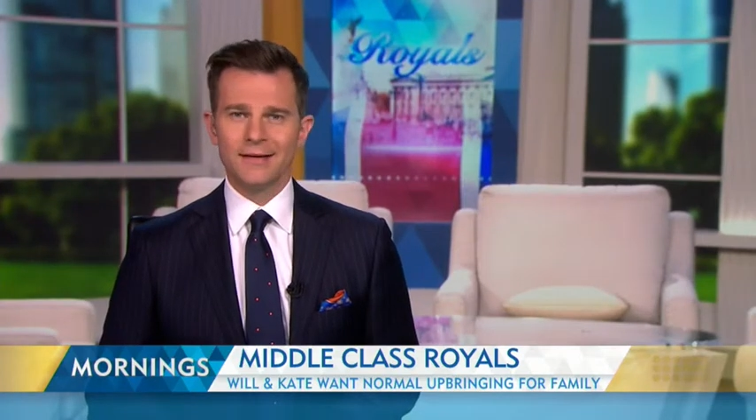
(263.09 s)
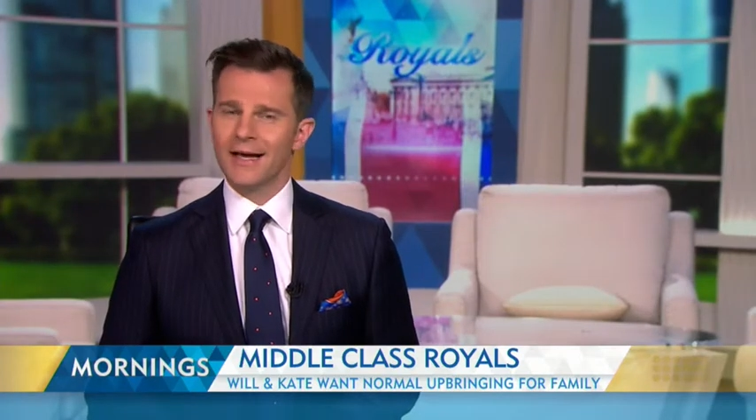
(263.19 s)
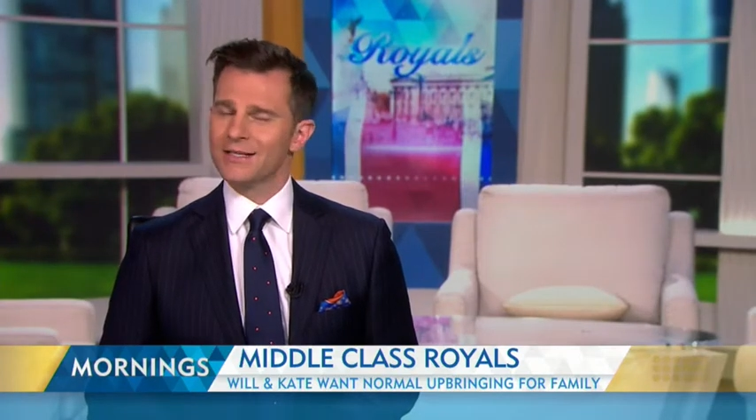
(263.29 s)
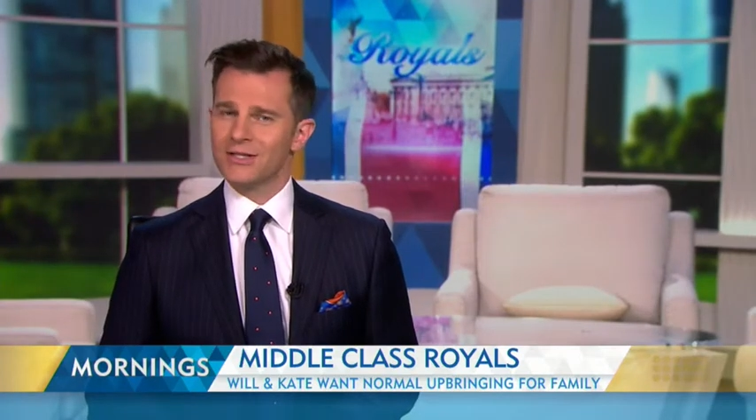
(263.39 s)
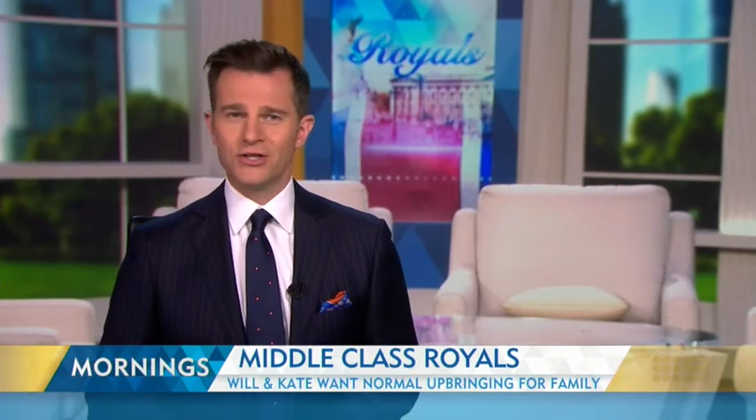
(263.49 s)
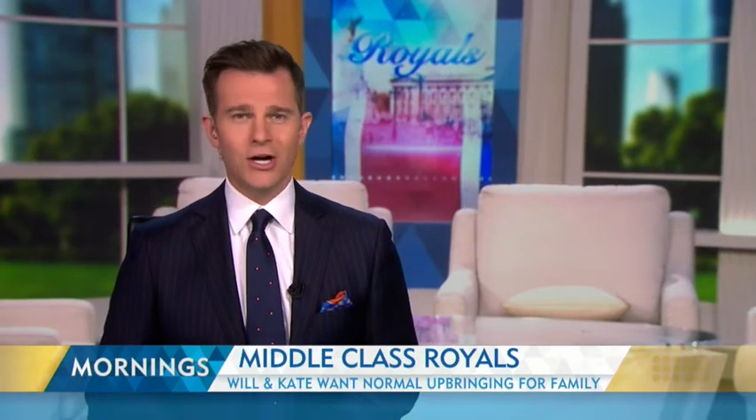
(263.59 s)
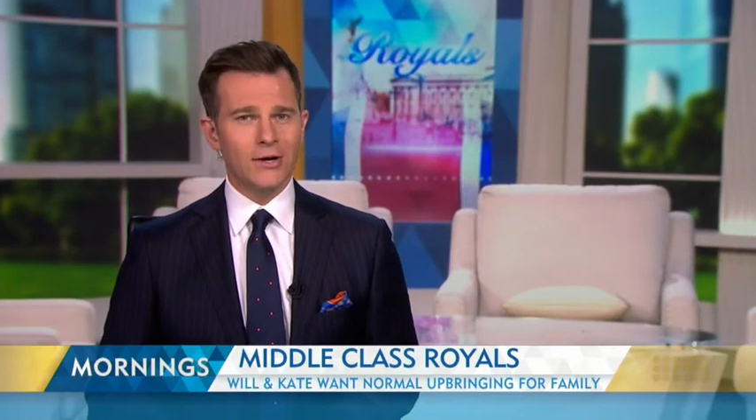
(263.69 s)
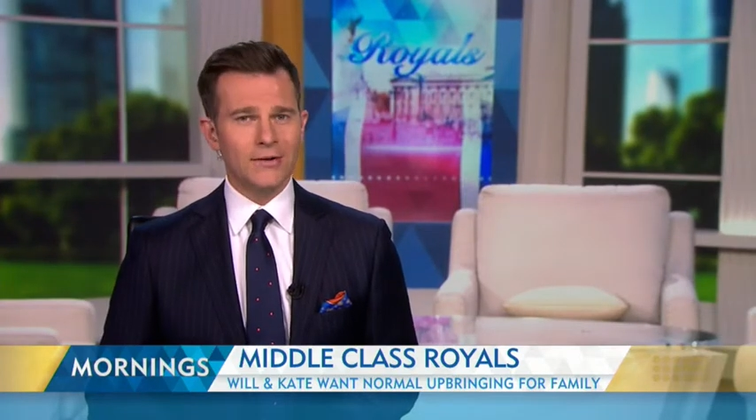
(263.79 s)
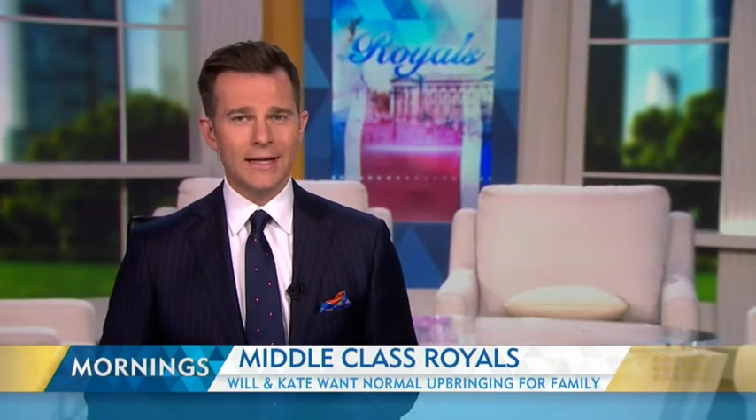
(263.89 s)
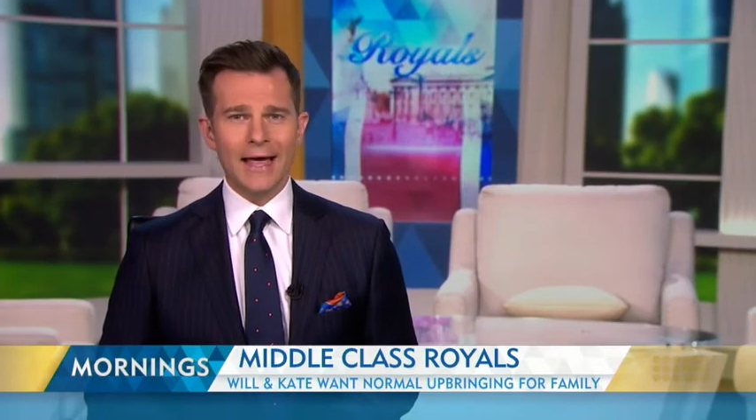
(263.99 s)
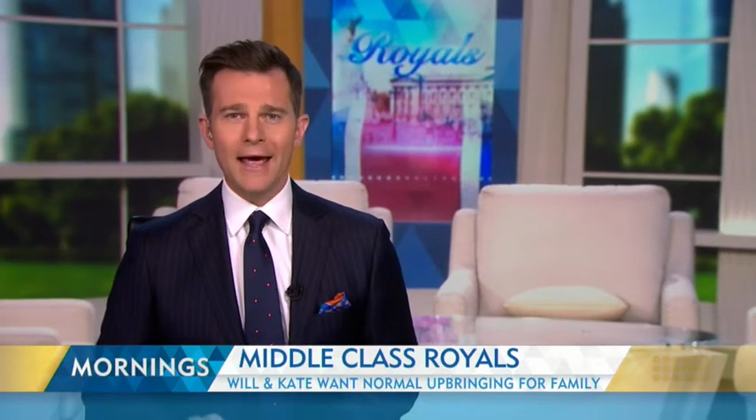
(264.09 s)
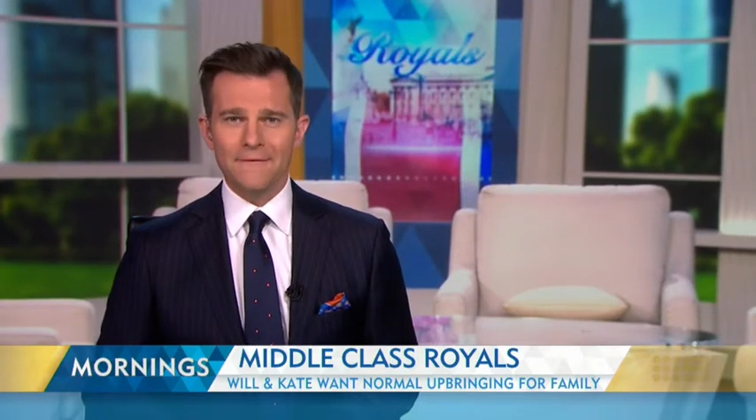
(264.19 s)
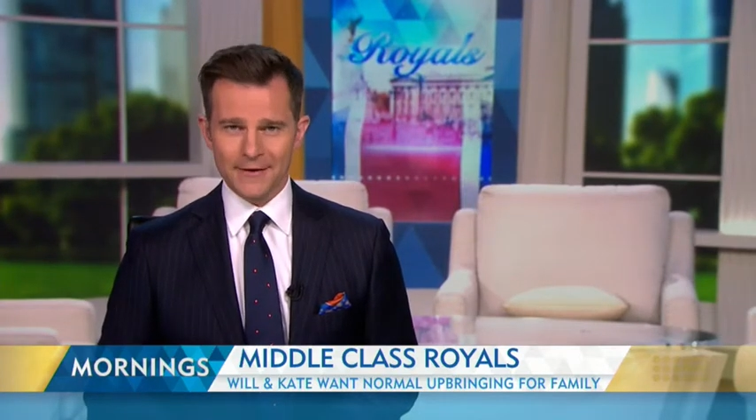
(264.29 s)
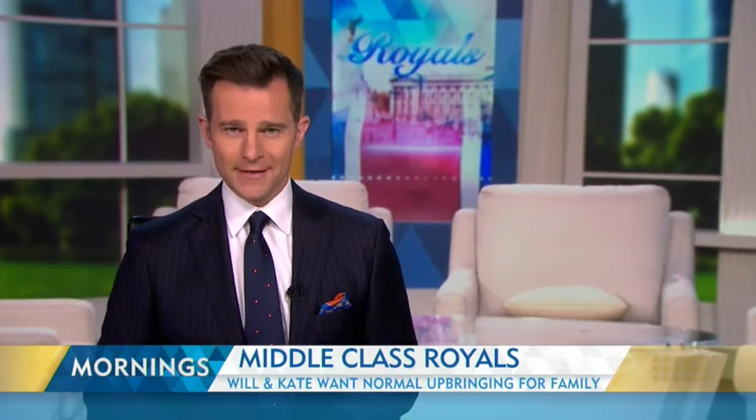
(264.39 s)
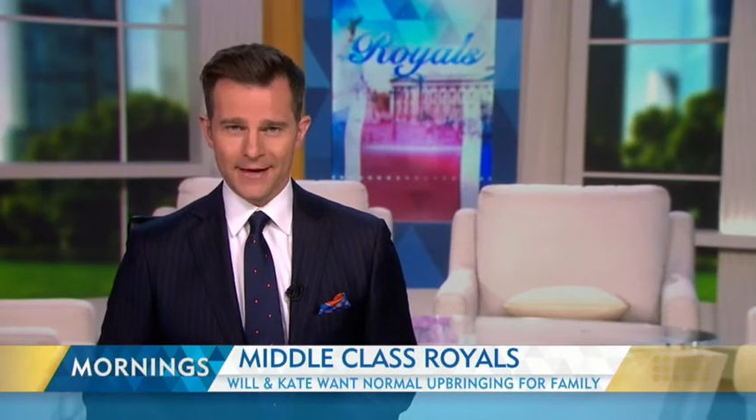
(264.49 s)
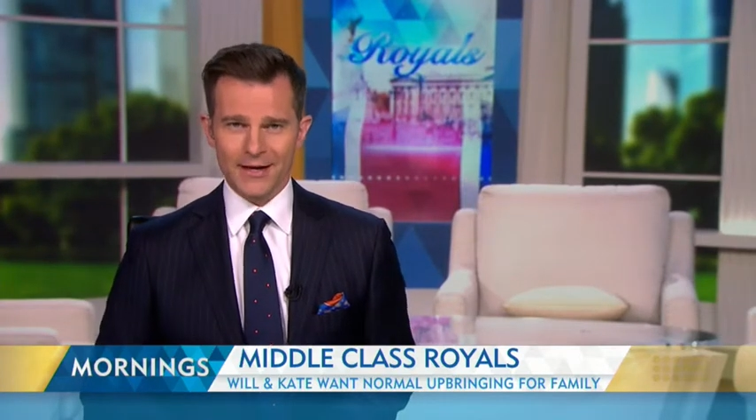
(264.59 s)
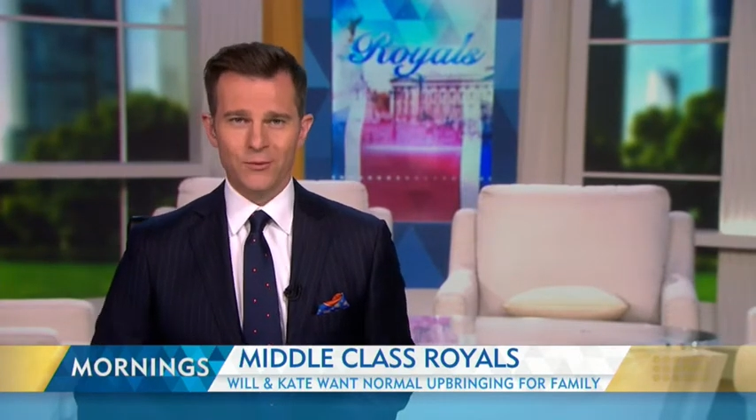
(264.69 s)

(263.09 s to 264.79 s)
has to juggle everything,